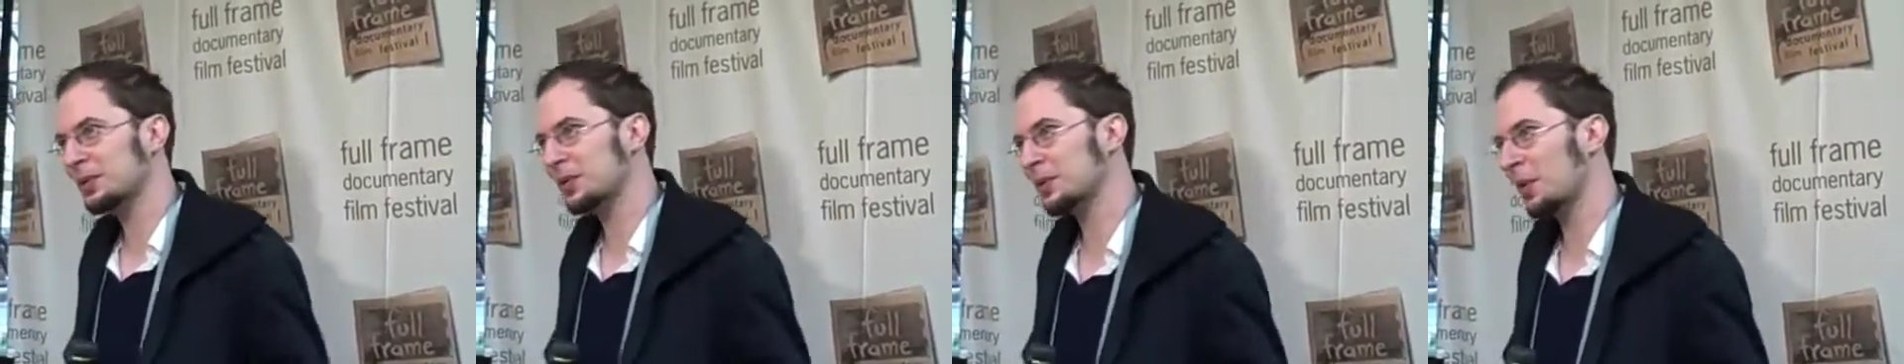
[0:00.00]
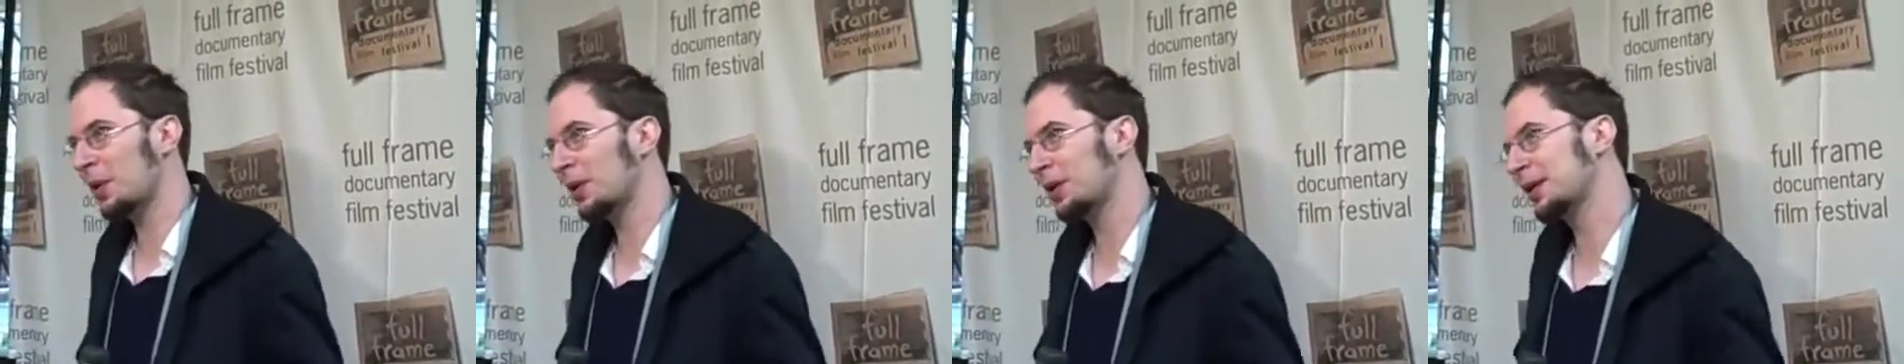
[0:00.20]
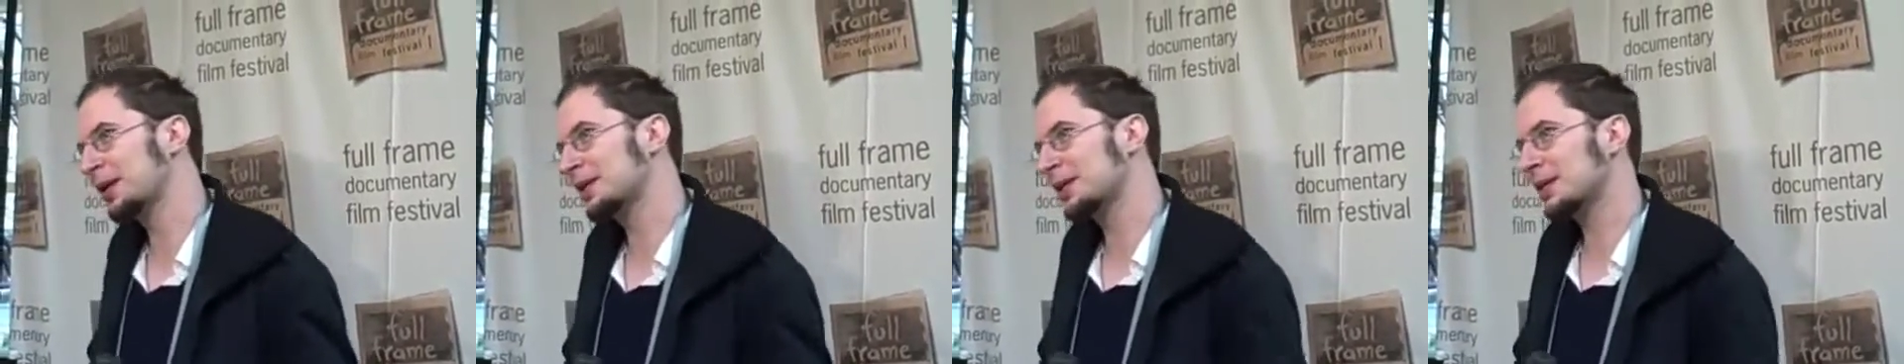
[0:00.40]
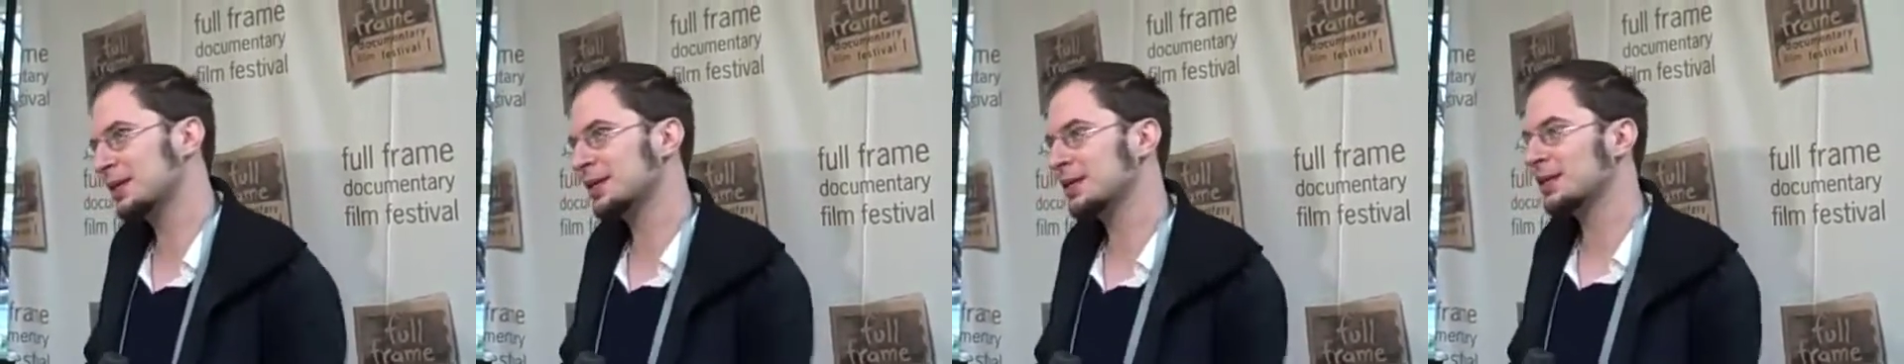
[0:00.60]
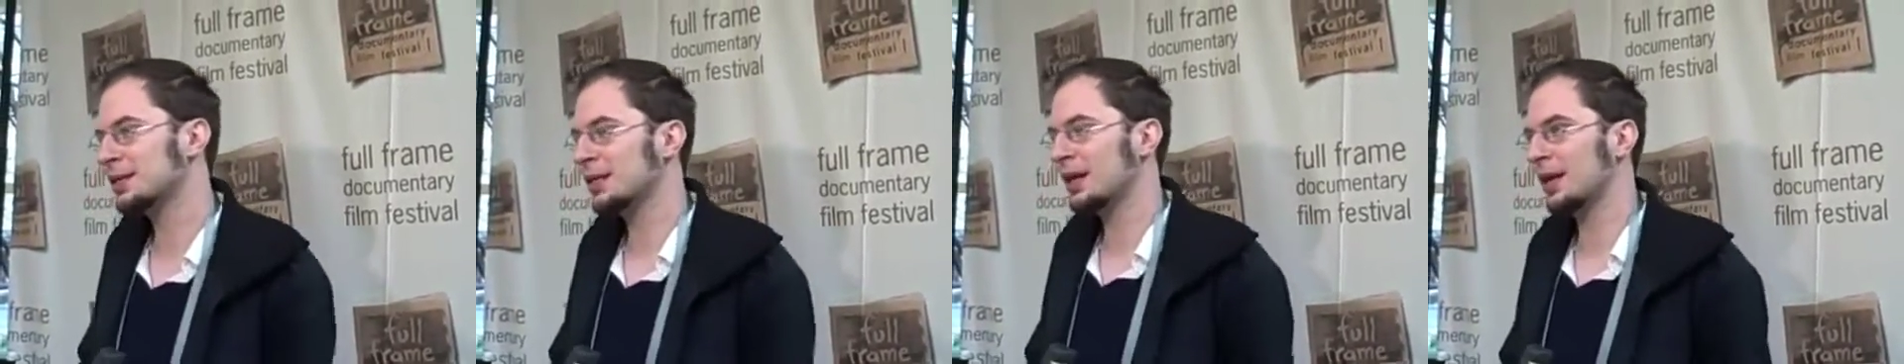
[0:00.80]

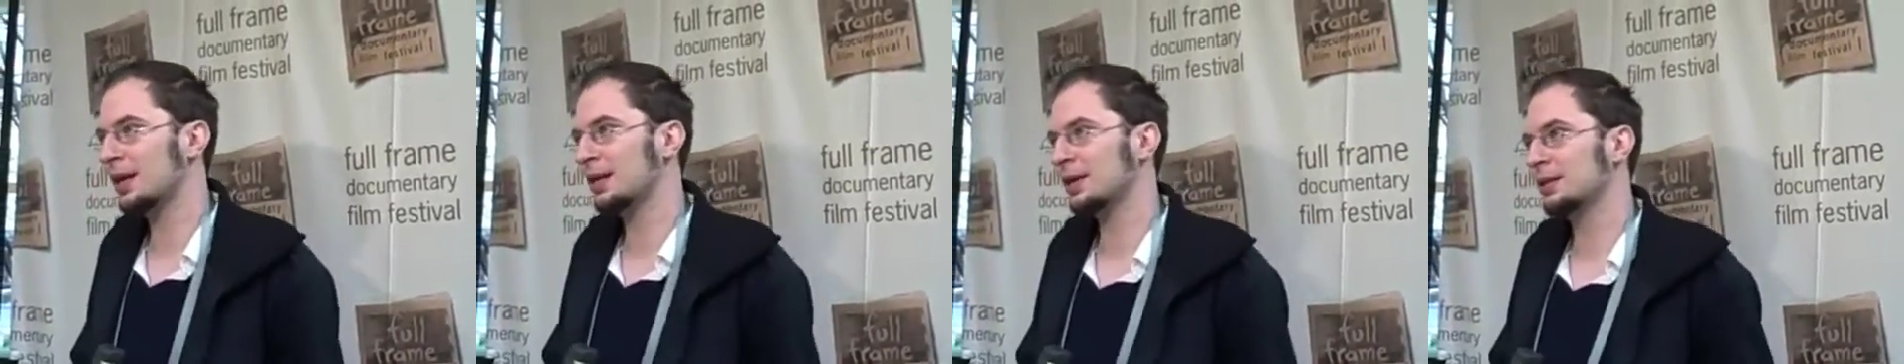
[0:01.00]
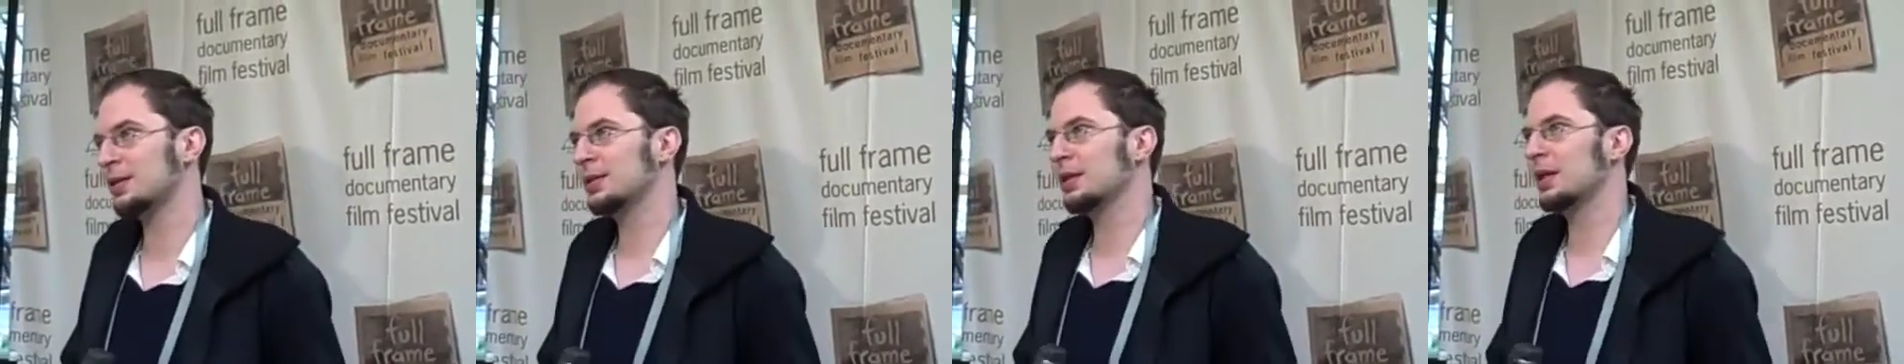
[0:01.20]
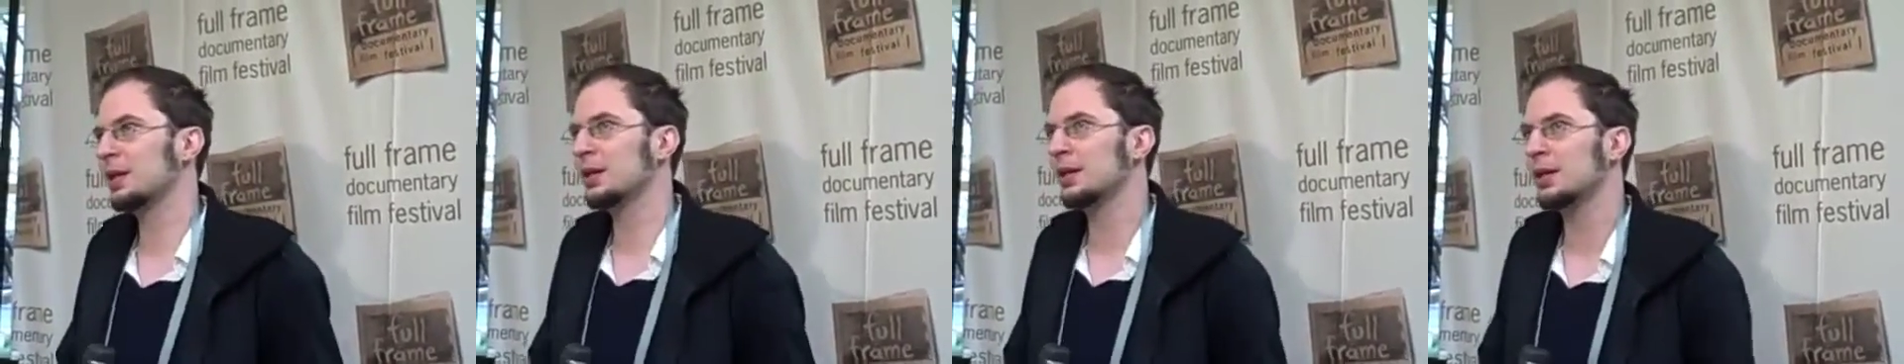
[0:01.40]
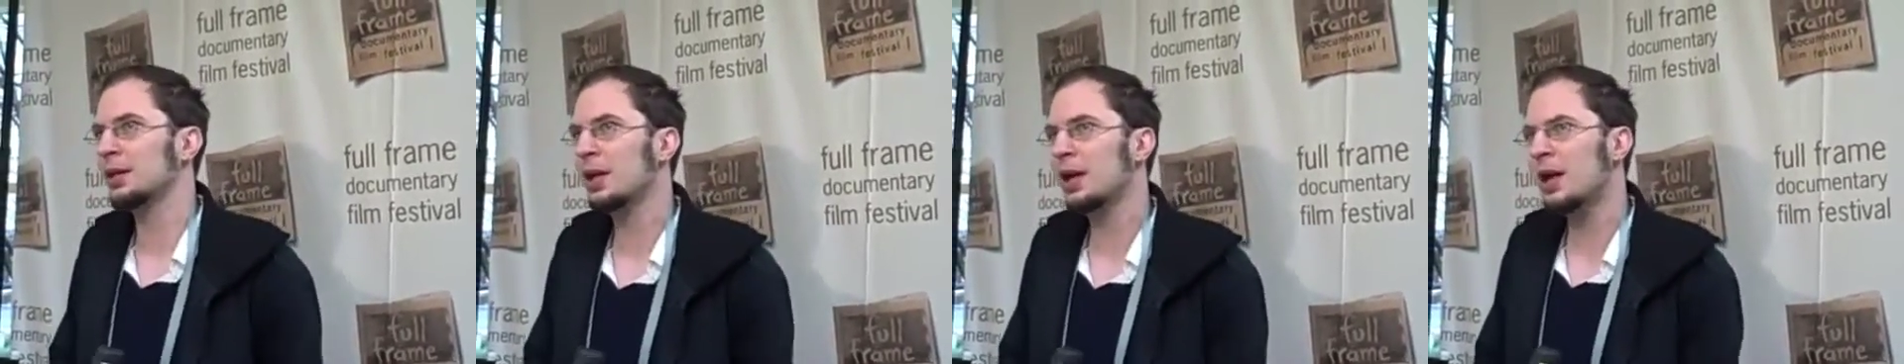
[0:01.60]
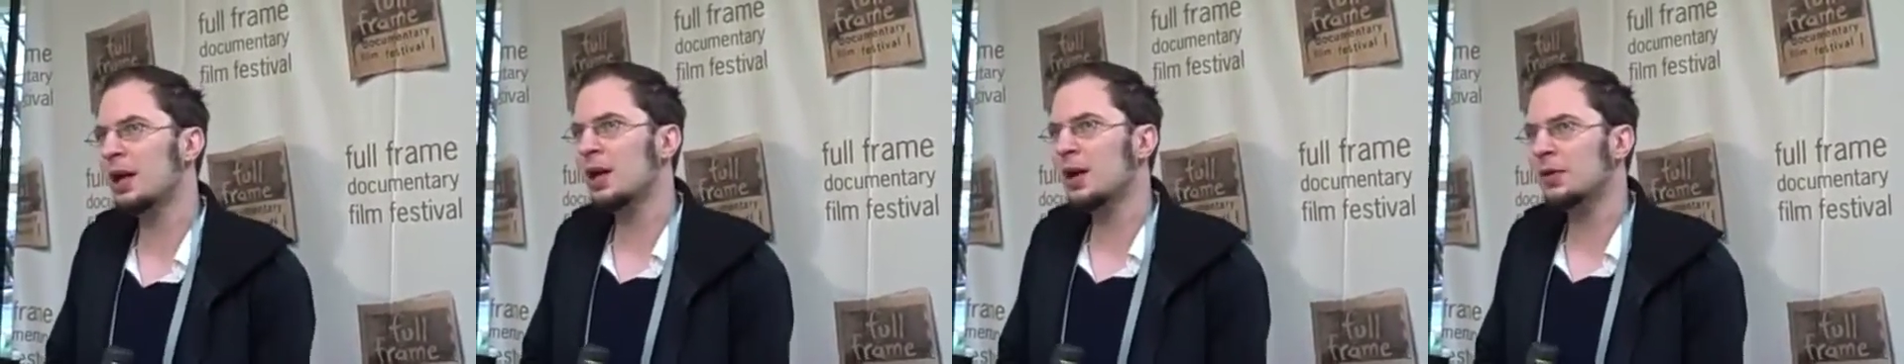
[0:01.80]
audiences and
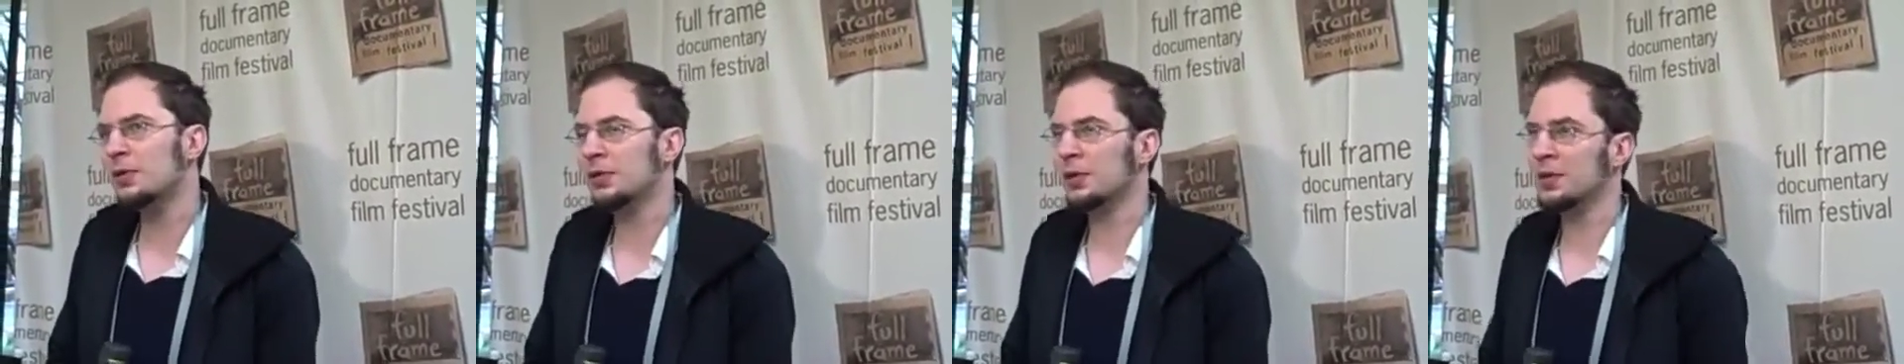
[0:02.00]
for